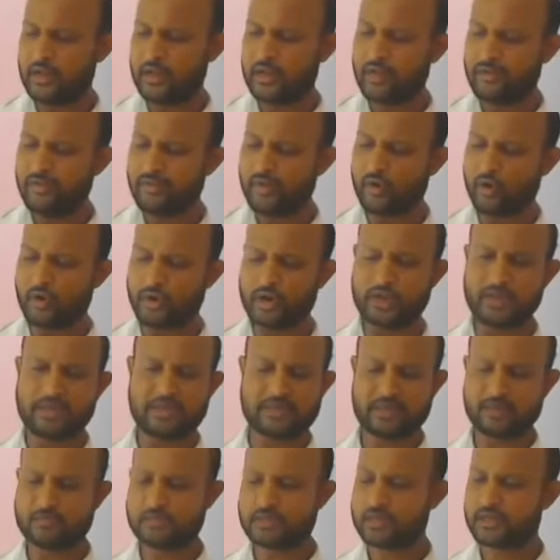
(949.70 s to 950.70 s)
living
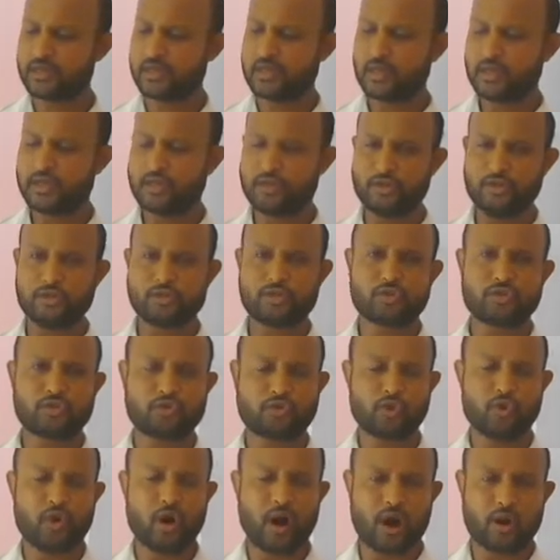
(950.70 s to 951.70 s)
organisms, they used to
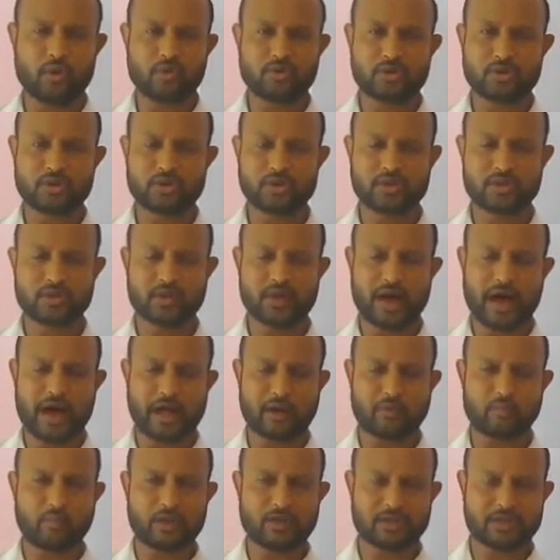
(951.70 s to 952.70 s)
throw out
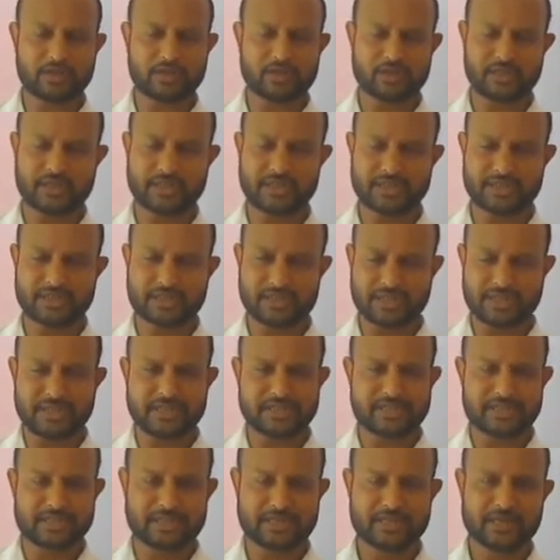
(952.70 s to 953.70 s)
unwanted
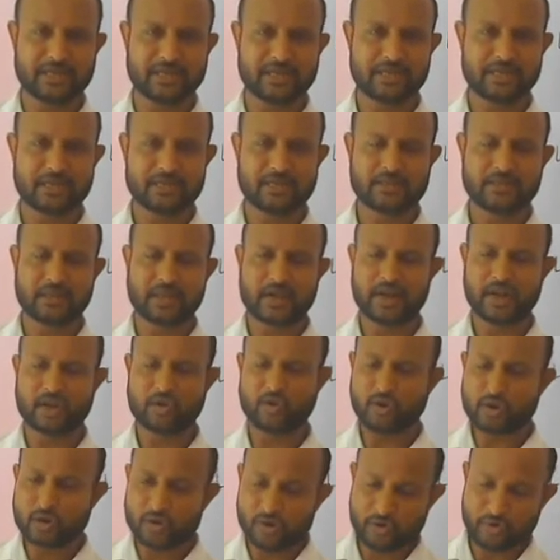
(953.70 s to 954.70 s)
things that are
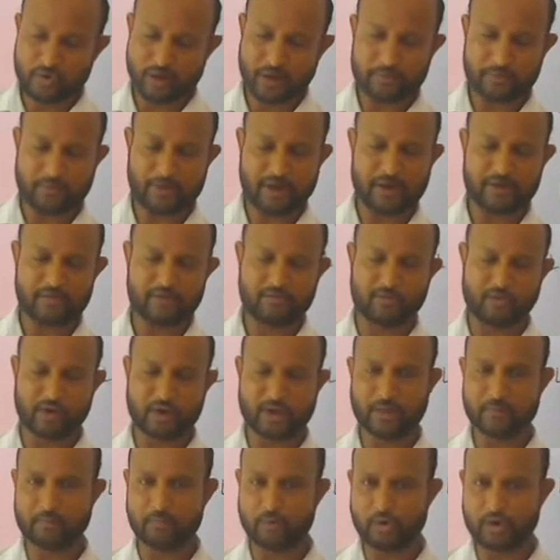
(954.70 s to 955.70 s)
not required for
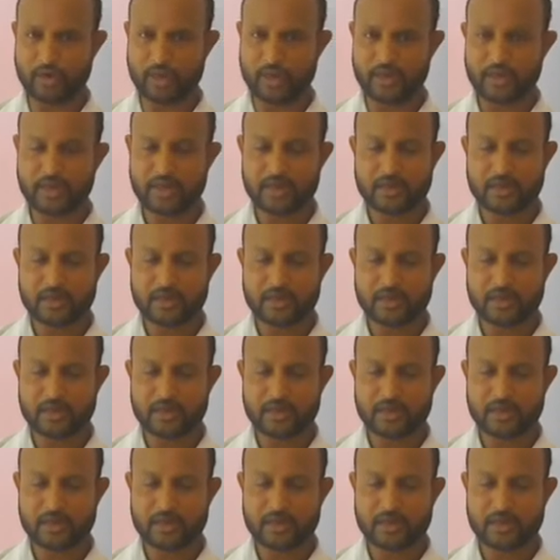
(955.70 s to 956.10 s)
their body